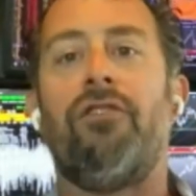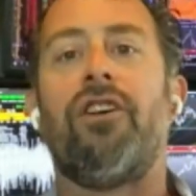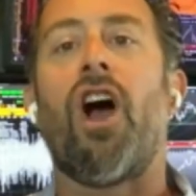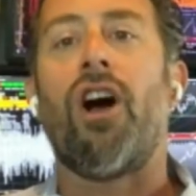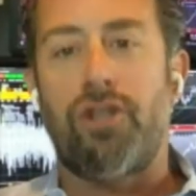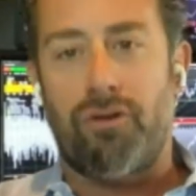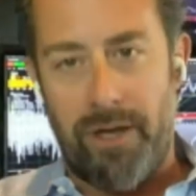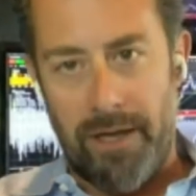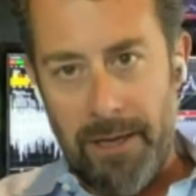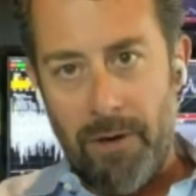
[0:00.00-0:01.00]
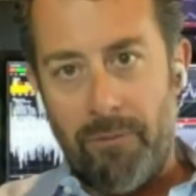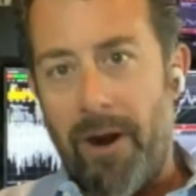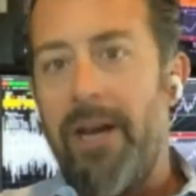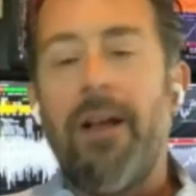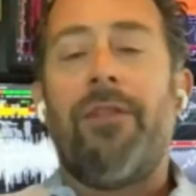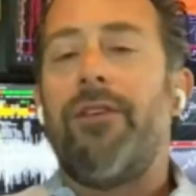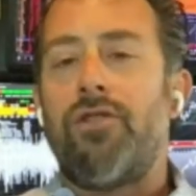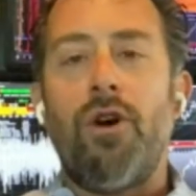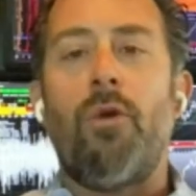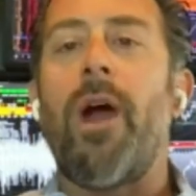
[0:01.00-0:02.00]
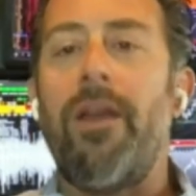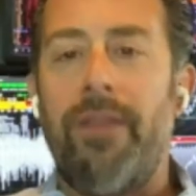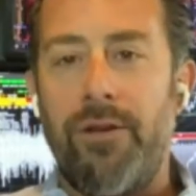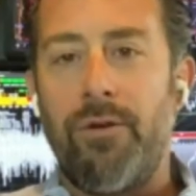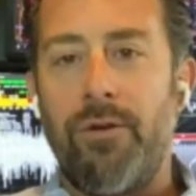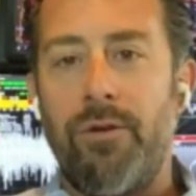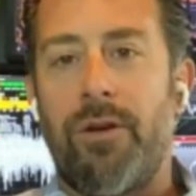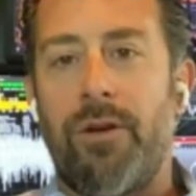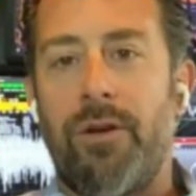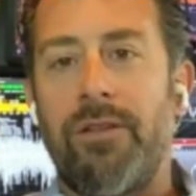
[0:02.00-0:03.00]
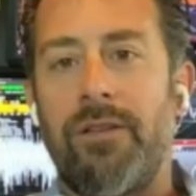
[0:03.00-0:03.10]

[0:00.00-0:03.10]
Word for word: for the country right there's no way that you